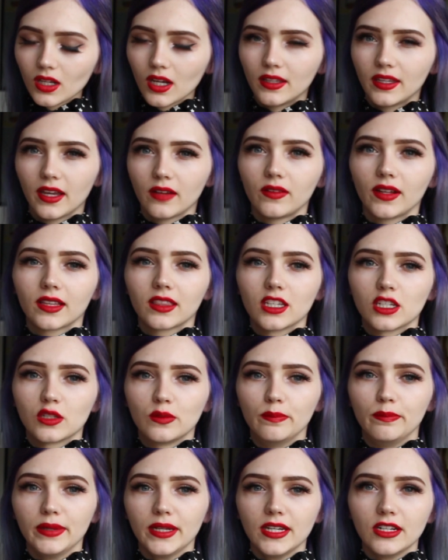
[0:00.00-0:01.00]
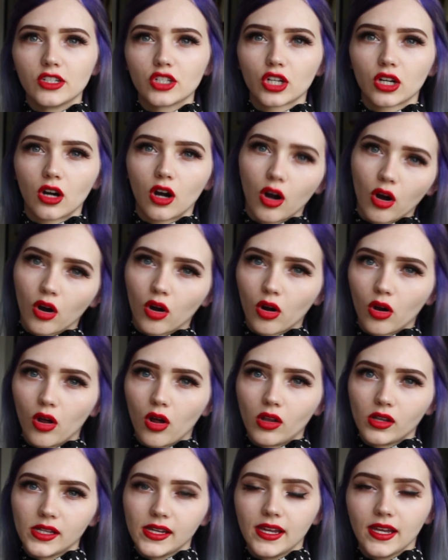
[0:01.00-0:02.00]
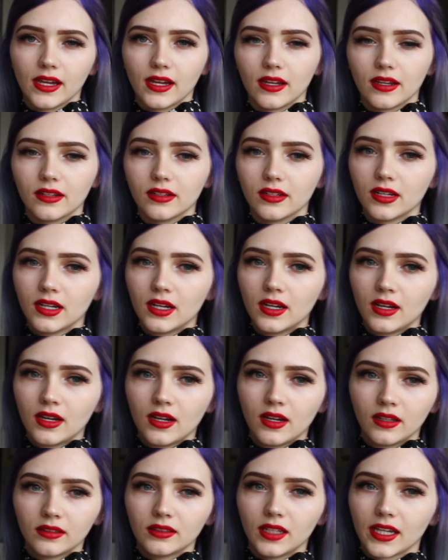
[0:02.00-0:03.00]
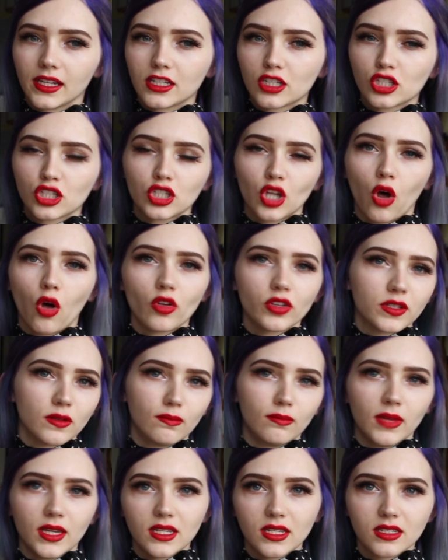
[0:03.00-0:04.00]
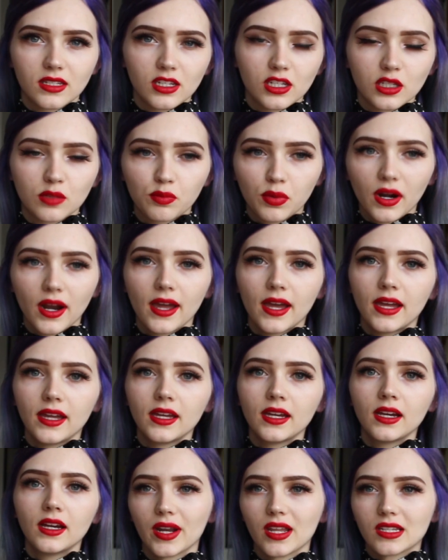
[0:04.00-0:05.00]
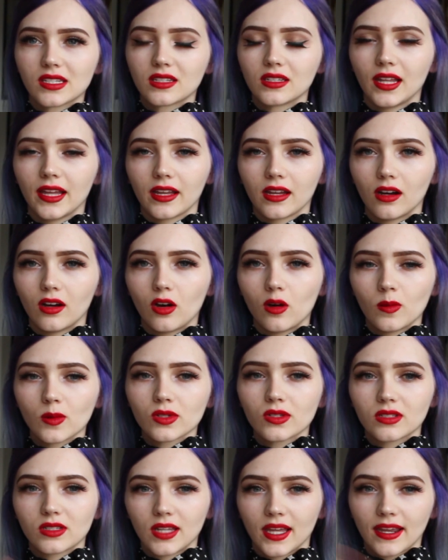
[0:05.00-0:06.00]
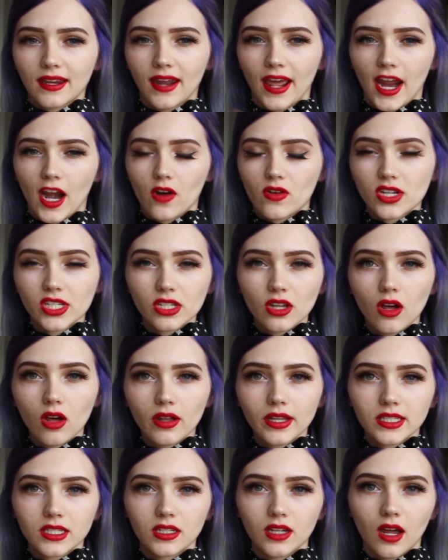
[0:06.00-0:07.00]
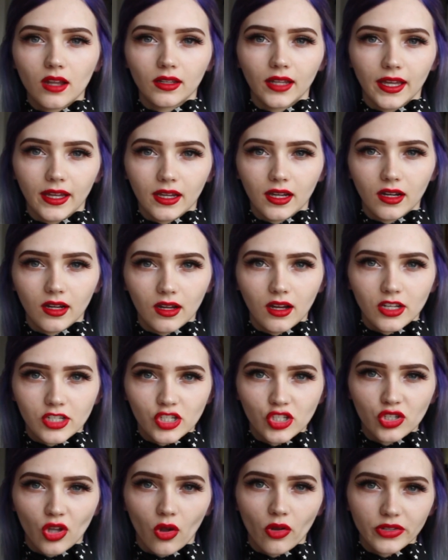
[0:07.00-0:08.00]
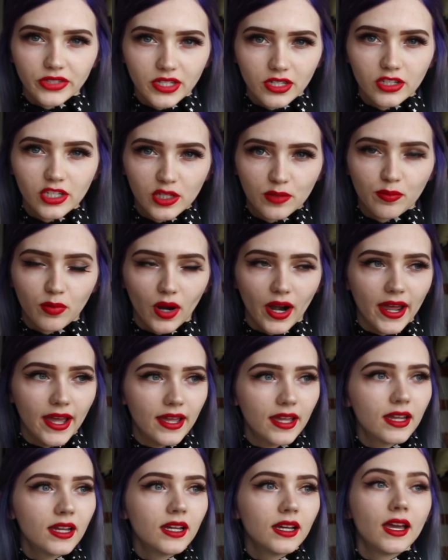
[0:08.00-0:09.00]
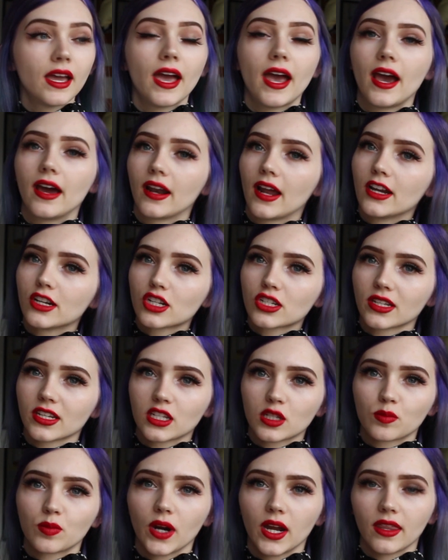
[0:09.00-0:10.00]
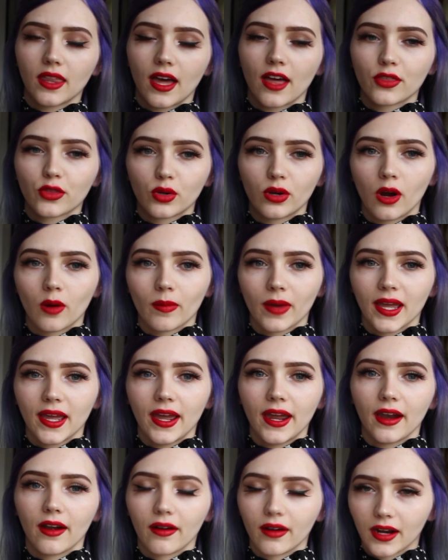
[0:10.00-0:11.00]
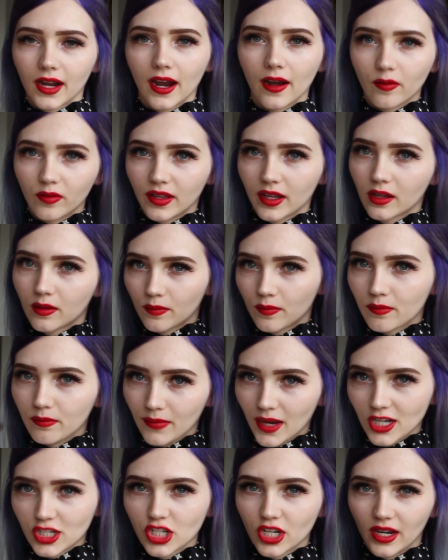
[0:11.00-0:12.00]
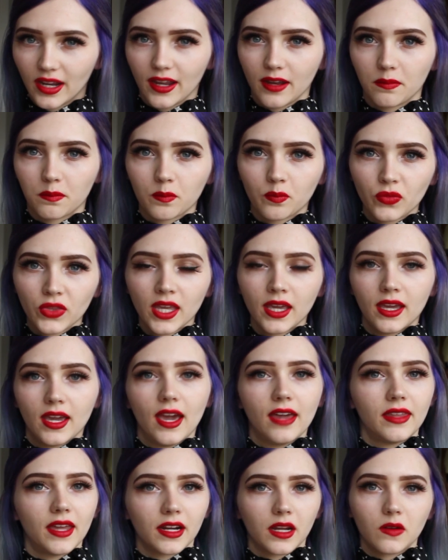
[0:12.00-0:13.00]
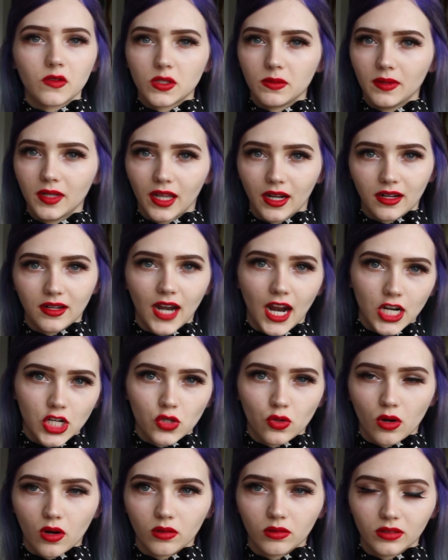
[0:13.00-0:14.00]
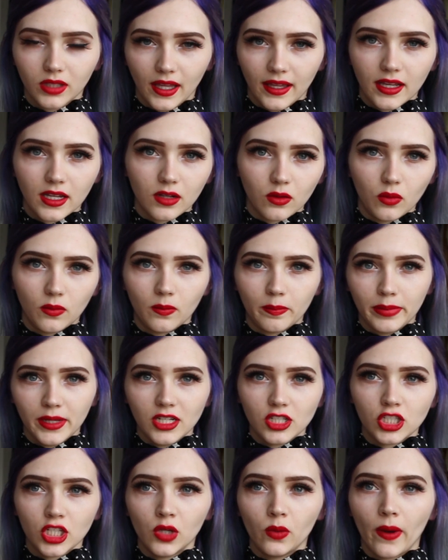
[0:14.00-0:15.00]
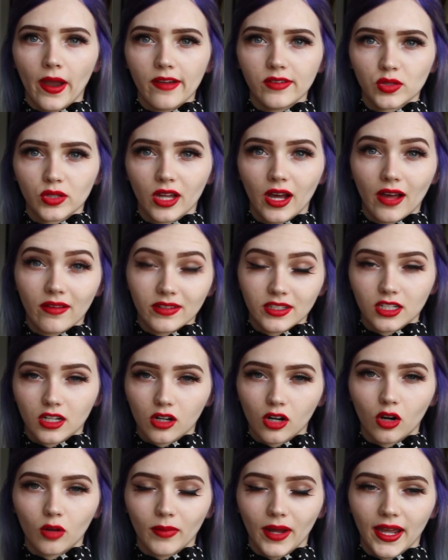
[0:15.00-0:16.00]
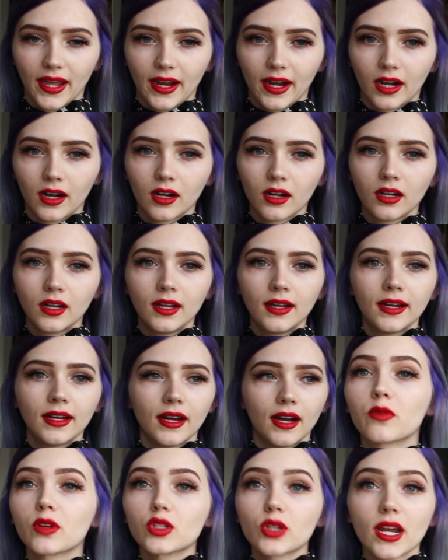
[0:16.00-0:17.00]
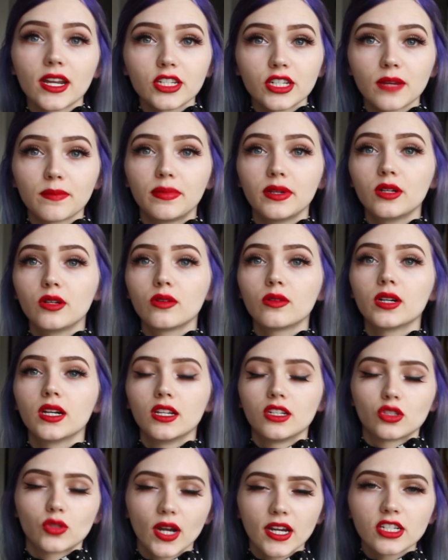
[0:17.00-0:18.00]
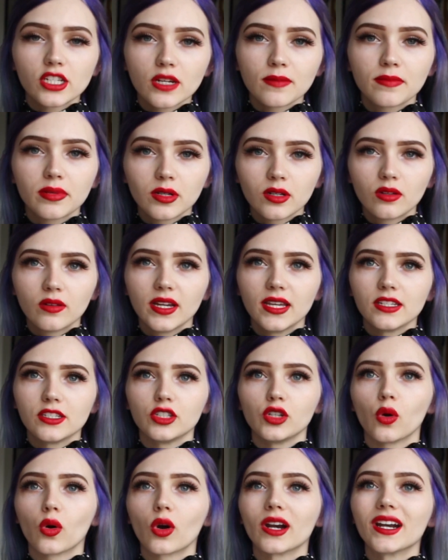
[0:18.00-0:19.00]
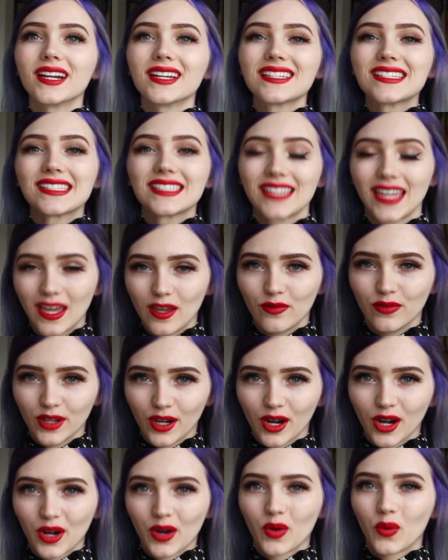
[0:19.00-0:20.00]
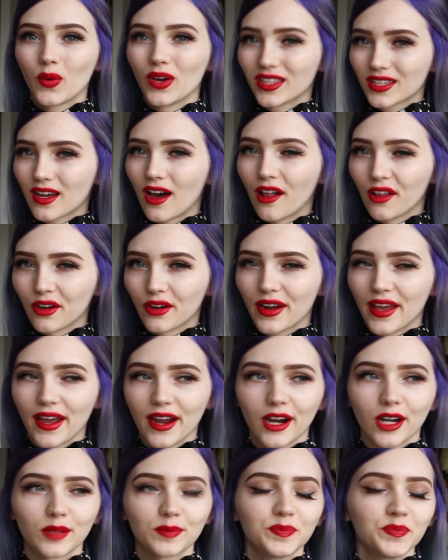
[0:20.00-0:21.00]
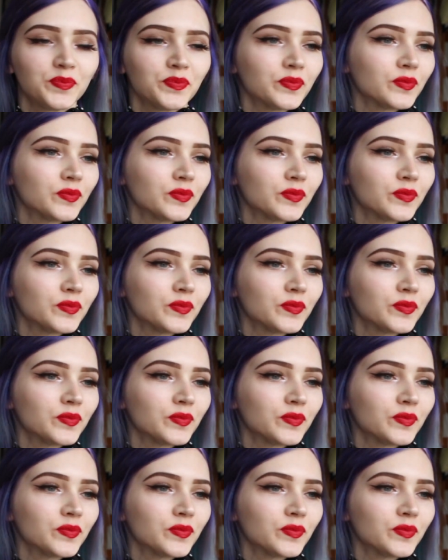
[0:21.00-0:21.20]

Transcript: And they have like this beach curl and like salt mist spray, but it's like almost like an aerosol. It's not like a salt spray, and I just like spray that throughout my hair and kind of like mesh it in, and that gives me like natural like beachy waves without having to curl my hair. And for dry shampoo is your savior with colored hair.